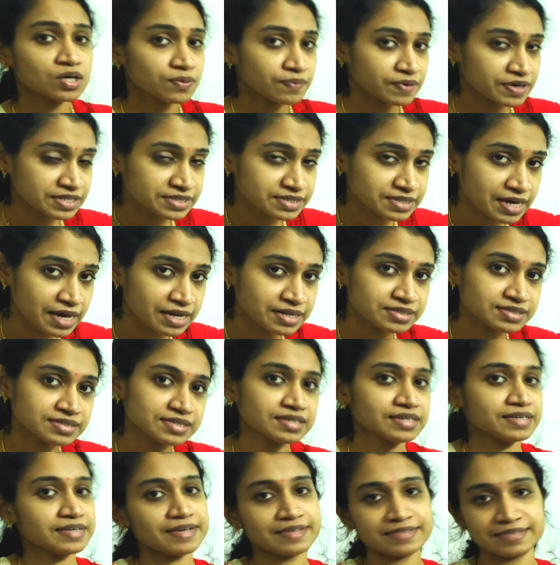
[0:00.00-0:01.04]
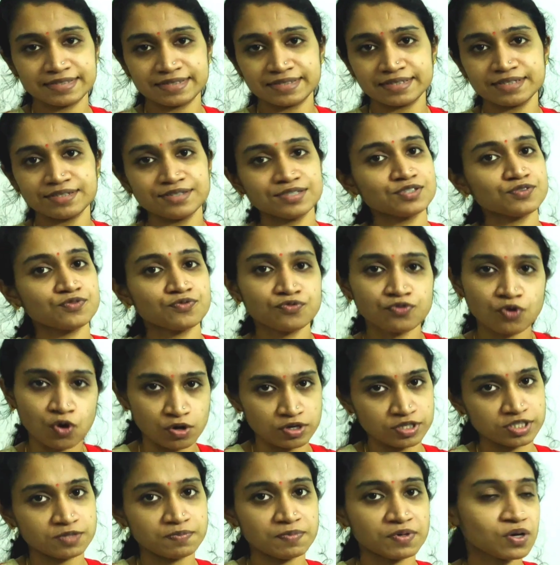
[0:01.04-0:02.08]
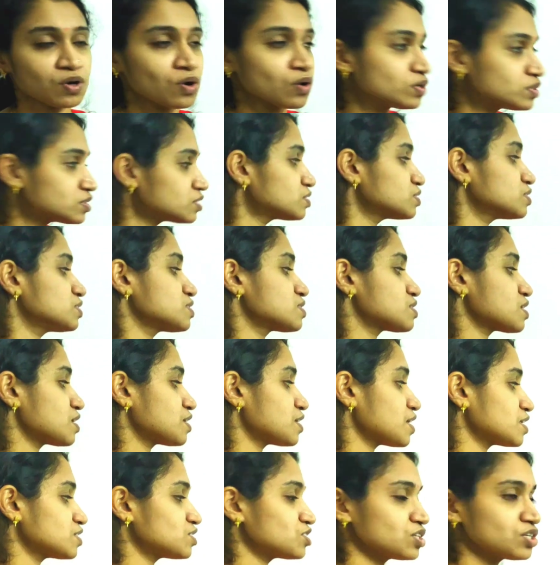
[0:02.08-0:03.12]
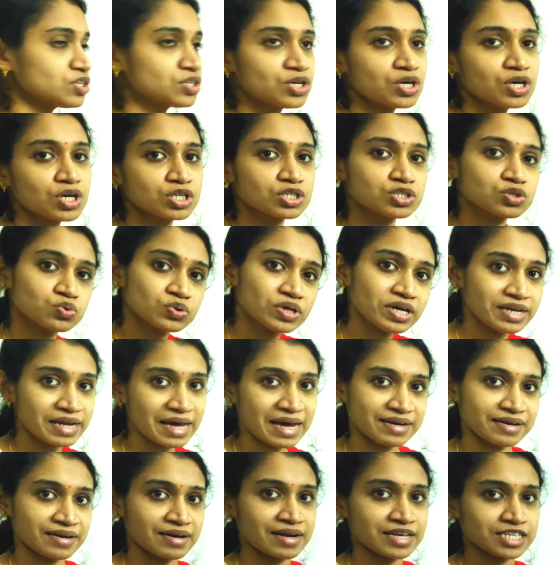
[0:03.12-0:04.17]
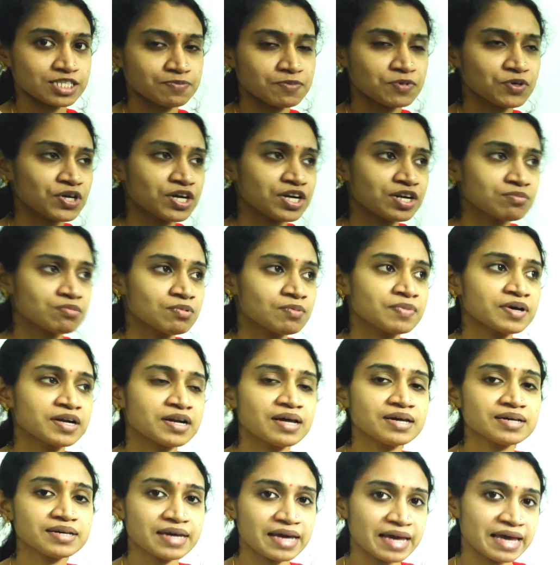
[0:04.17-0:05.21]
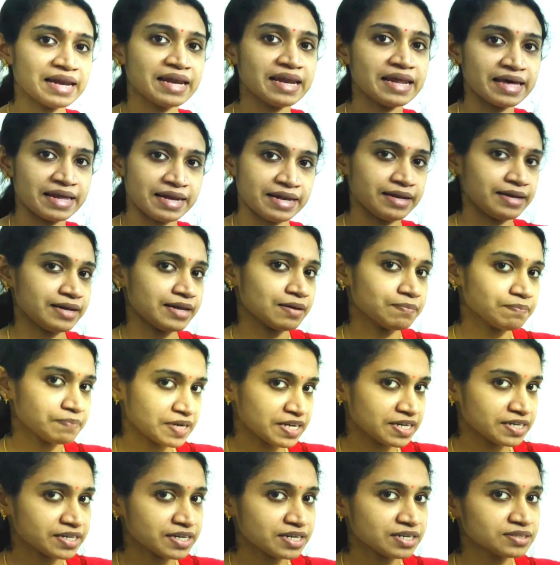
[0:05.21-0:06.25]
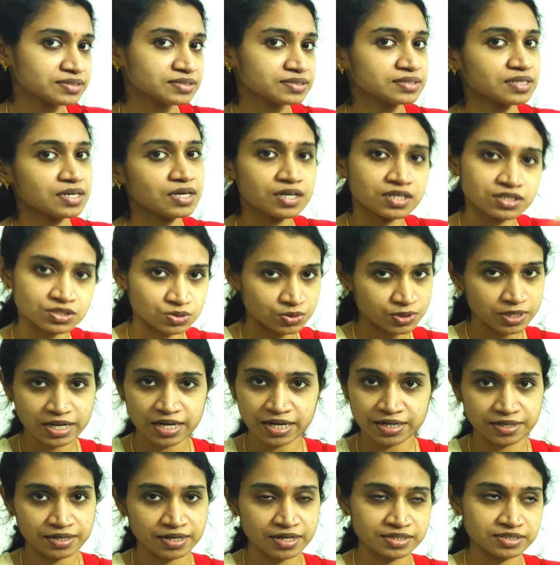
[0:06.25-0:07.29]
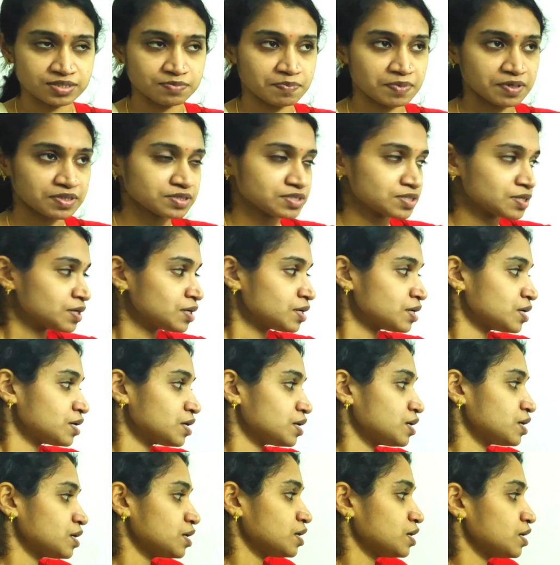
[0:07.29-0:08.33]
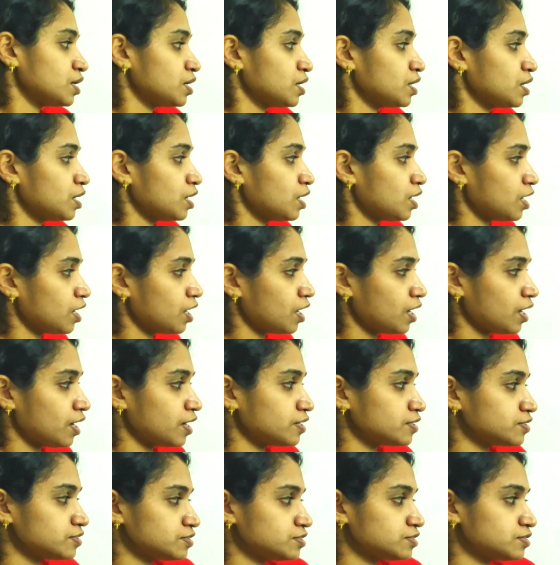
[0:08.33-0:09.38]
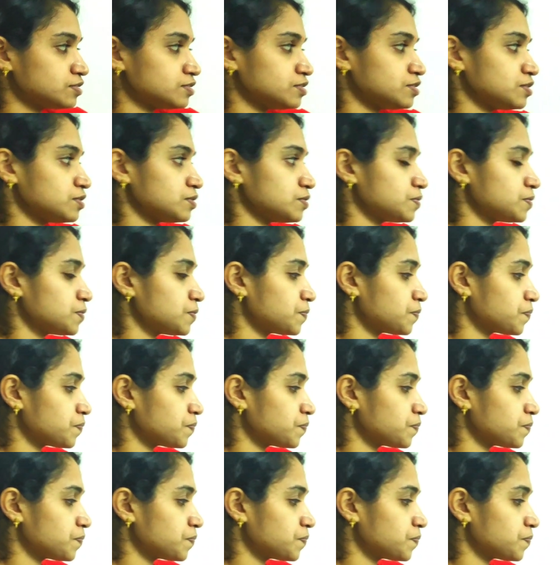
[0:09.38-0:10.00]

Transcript: What is the answer? Yes, it is false because it is attaching to the lateral aspect. We can remember like LL, lumbricals to the lateral aspect. And